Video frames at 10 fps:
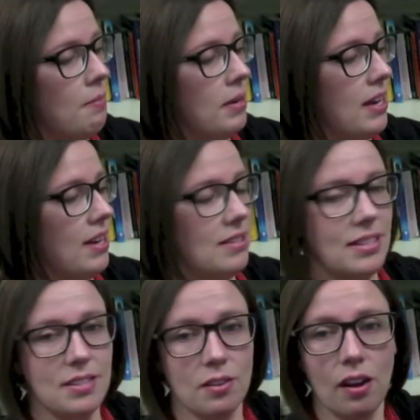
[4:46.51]
because
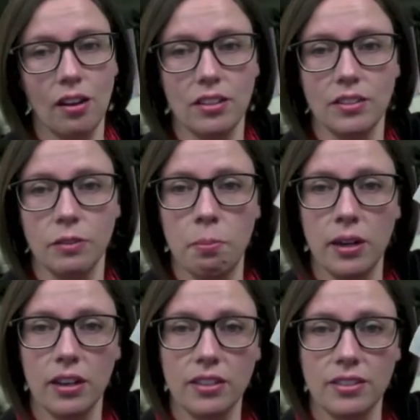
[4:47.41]
these are all of the
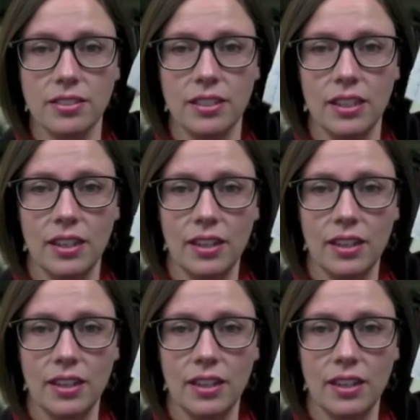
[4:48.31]
books